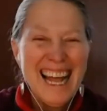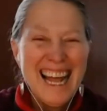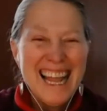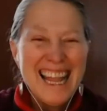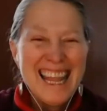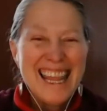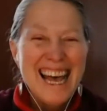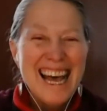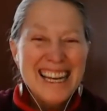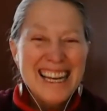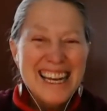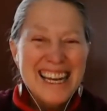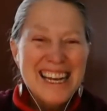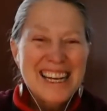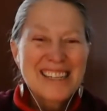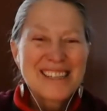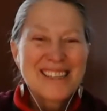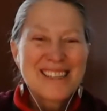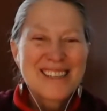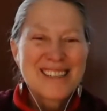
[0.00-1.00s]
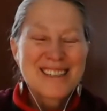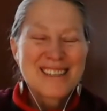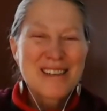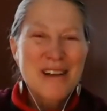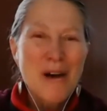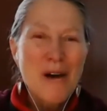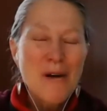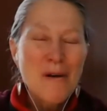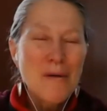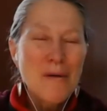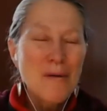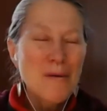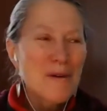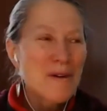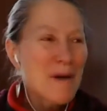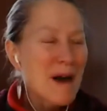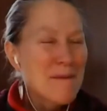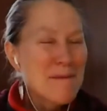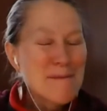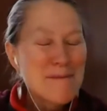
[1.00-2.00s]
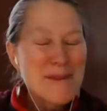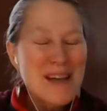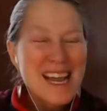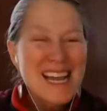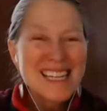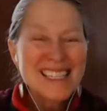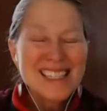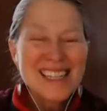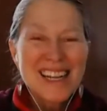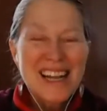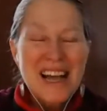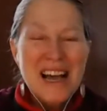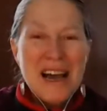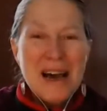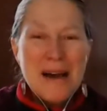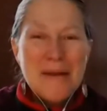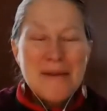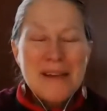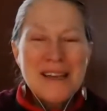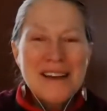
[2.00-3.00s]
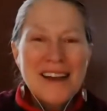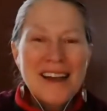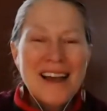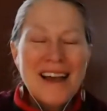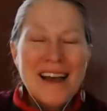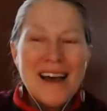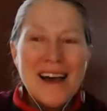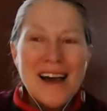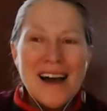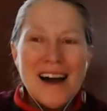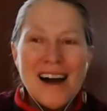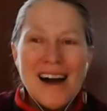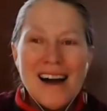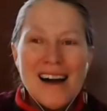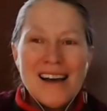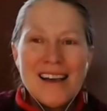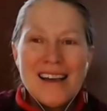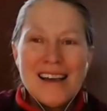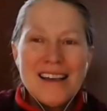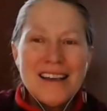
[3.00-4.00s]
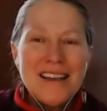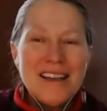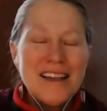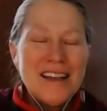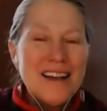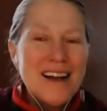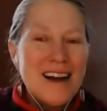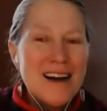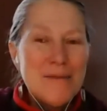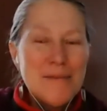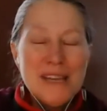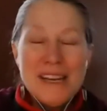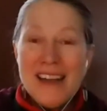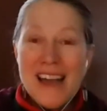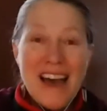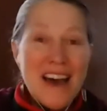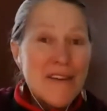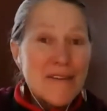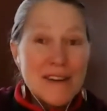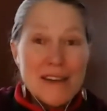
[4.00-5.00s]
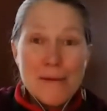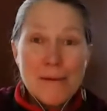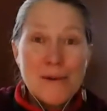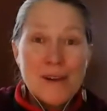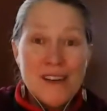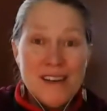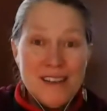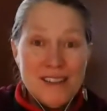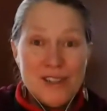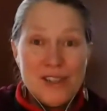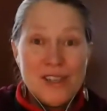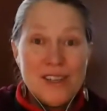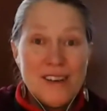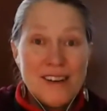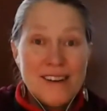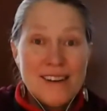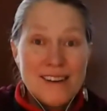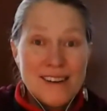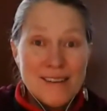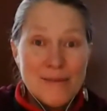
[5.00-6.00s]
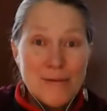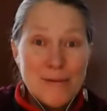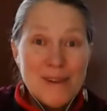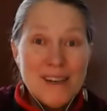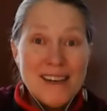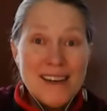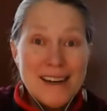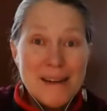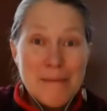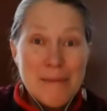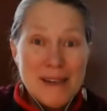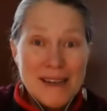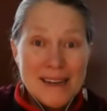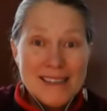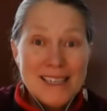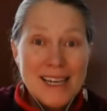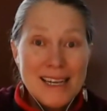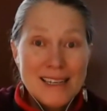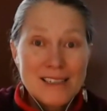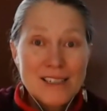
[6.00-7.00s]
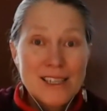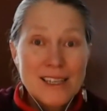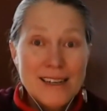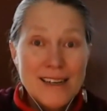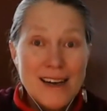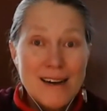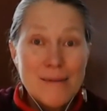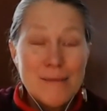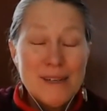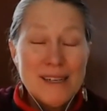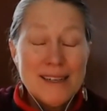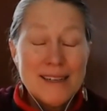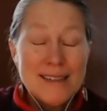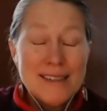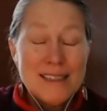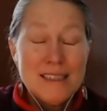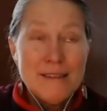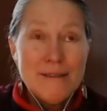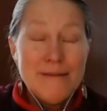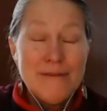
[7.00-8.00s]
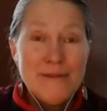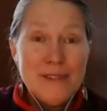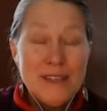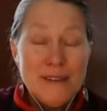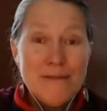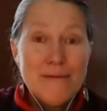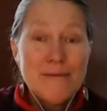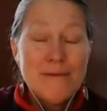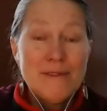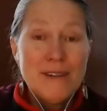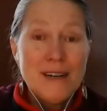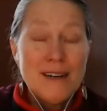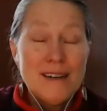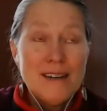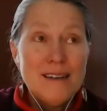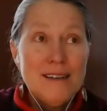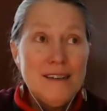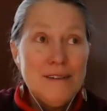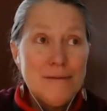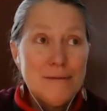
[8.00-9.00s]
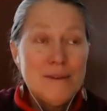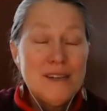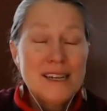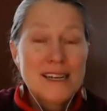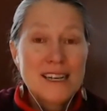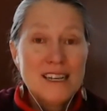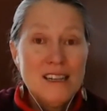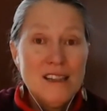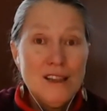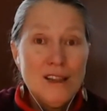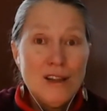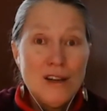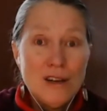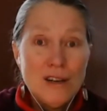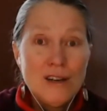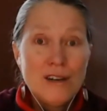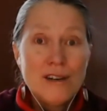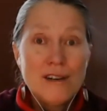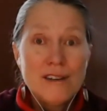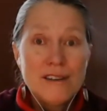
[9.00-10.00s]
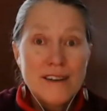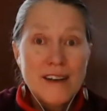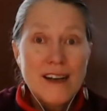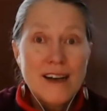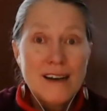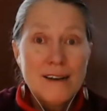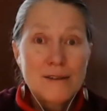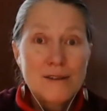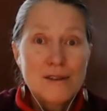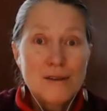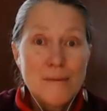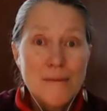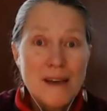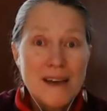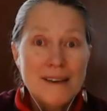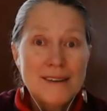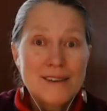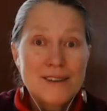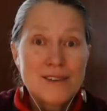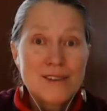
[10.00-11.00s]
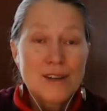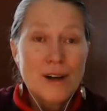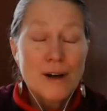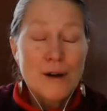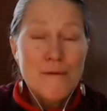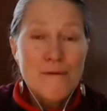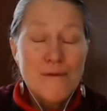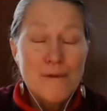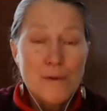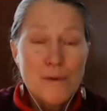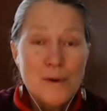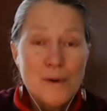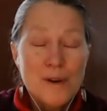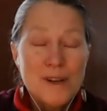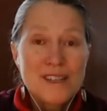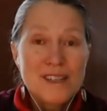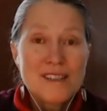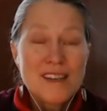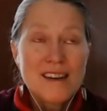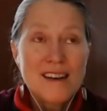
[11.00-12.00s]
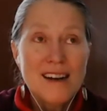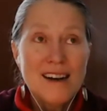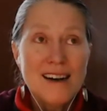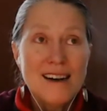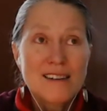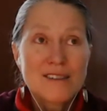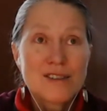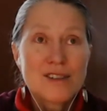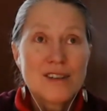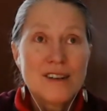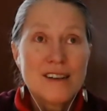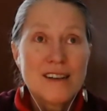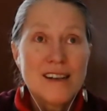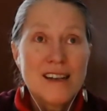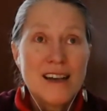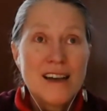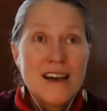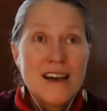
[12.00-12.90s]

That is so amazing. I mean, everybody should really pay attention now, because if we can learn how to manage our voice and actually